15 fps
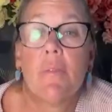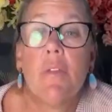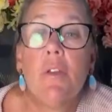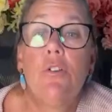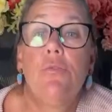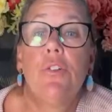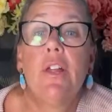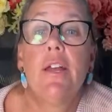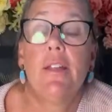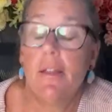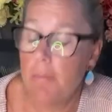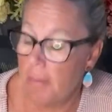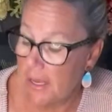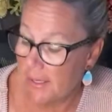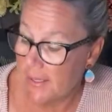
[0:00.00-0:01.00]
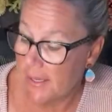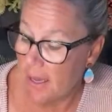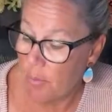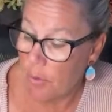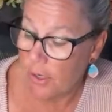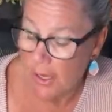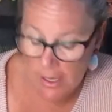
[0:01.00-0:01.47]
Hopefully I didn't mess
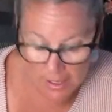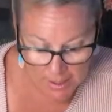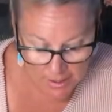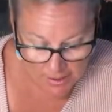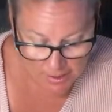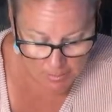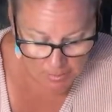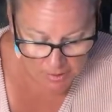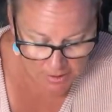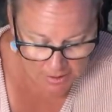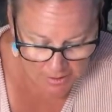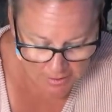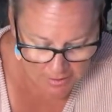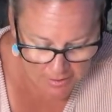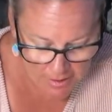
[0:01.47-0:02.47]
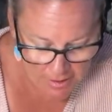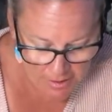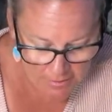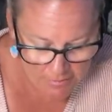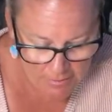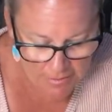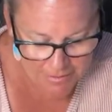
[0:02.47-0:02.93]
up when I cut them and cut
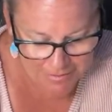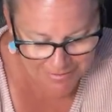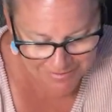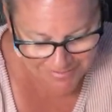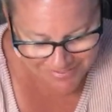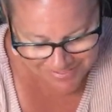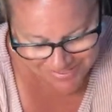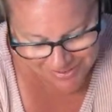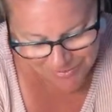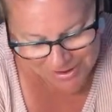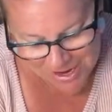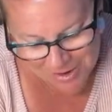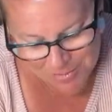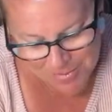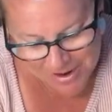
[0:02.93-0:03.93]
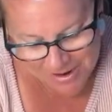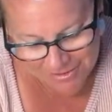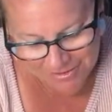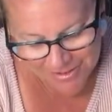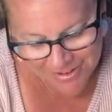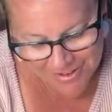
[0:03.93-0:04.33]
the right amount.